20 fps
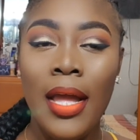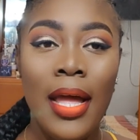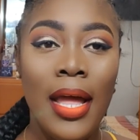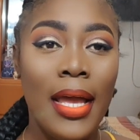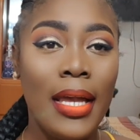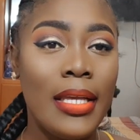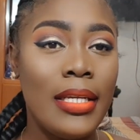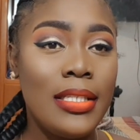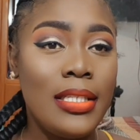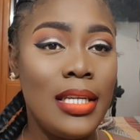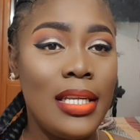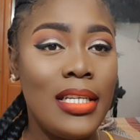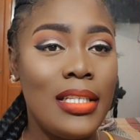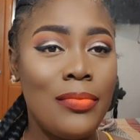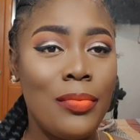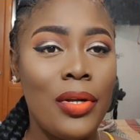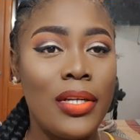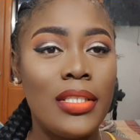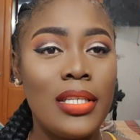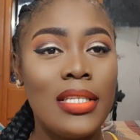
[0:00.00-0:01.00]
Like, you see, this
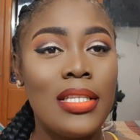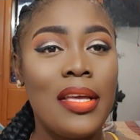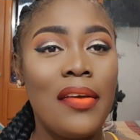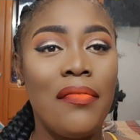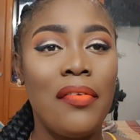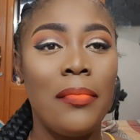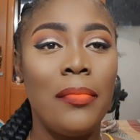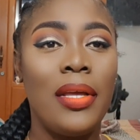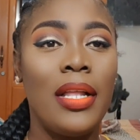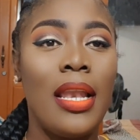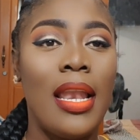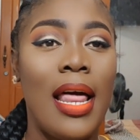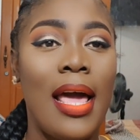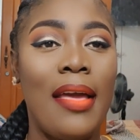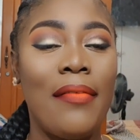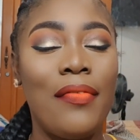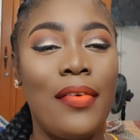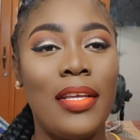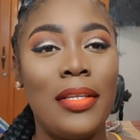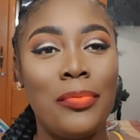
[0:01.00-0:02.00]
bird is giving me
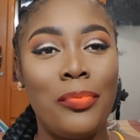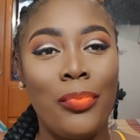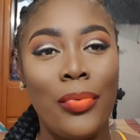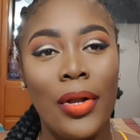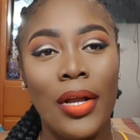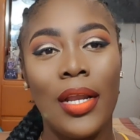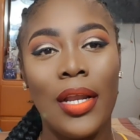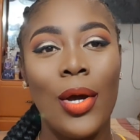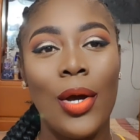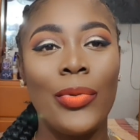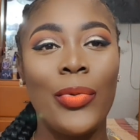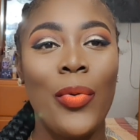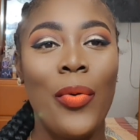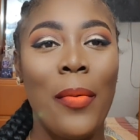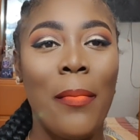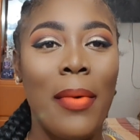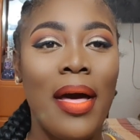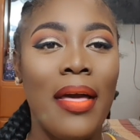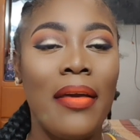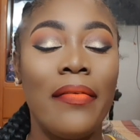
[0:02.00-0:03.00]
life. It's bringing out
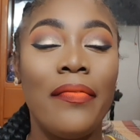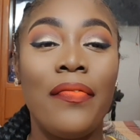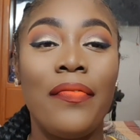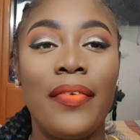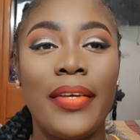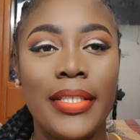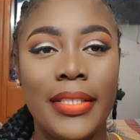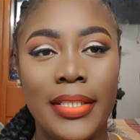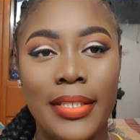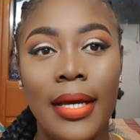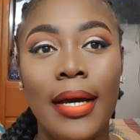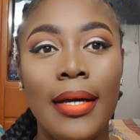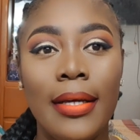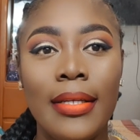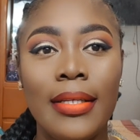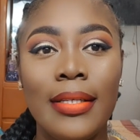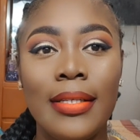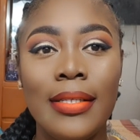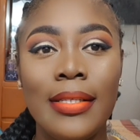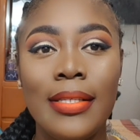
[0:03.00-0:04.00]
all my
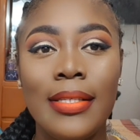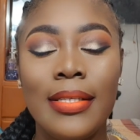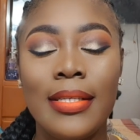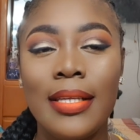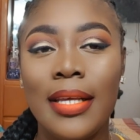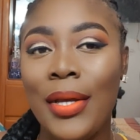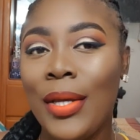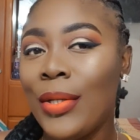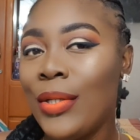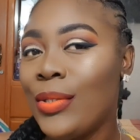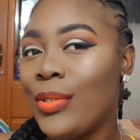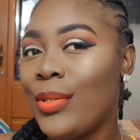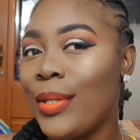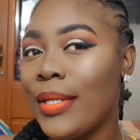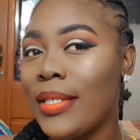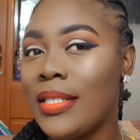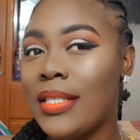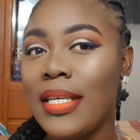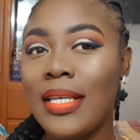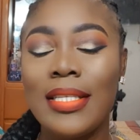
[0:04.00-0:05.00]
features. So
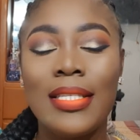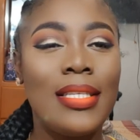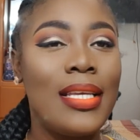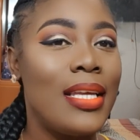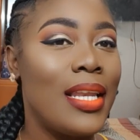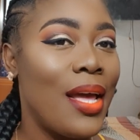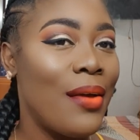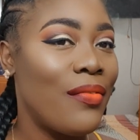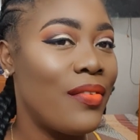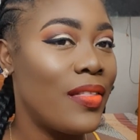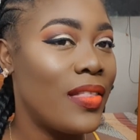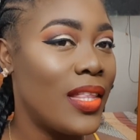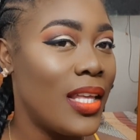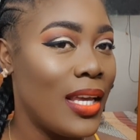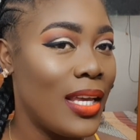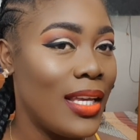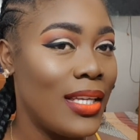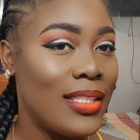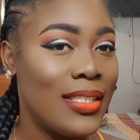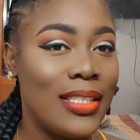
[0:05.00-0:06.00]
you see
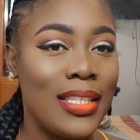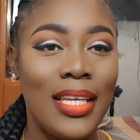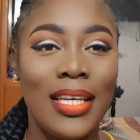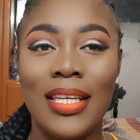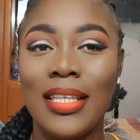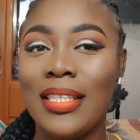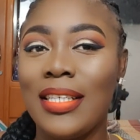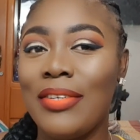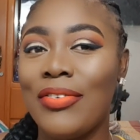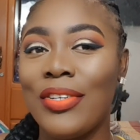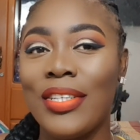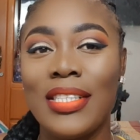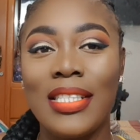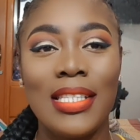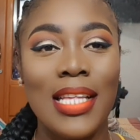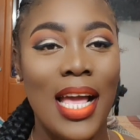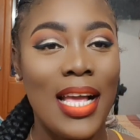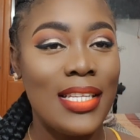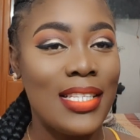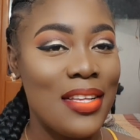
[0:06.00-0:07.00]
everything, you see the
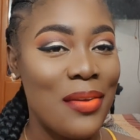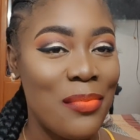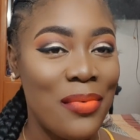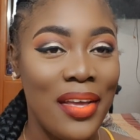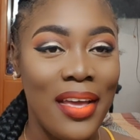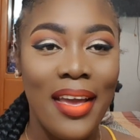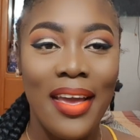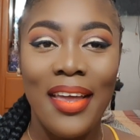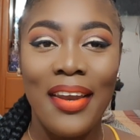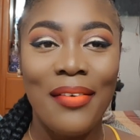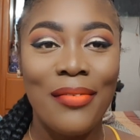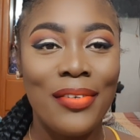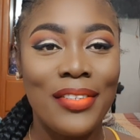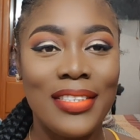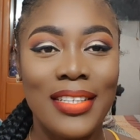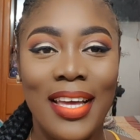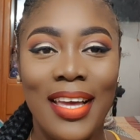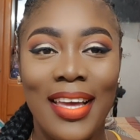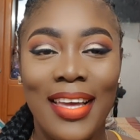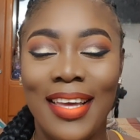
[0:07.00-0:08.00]
size of my head,
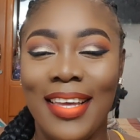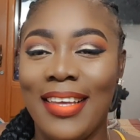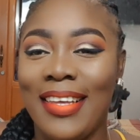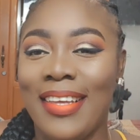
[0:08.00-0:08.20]
everything.